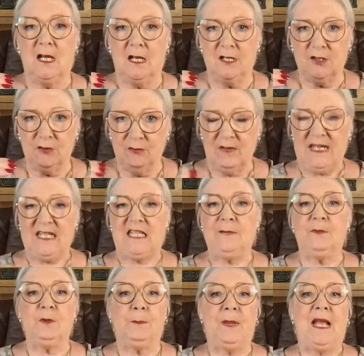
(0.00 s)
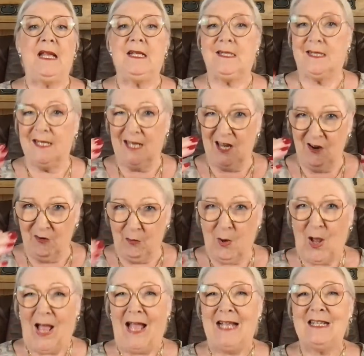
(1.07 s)
at a reasonable pace, thinking of
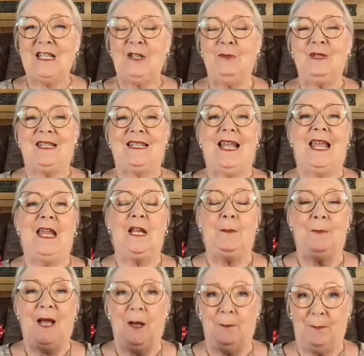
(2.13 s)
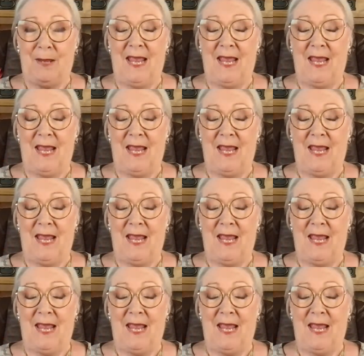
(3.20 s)
what Andy was saying about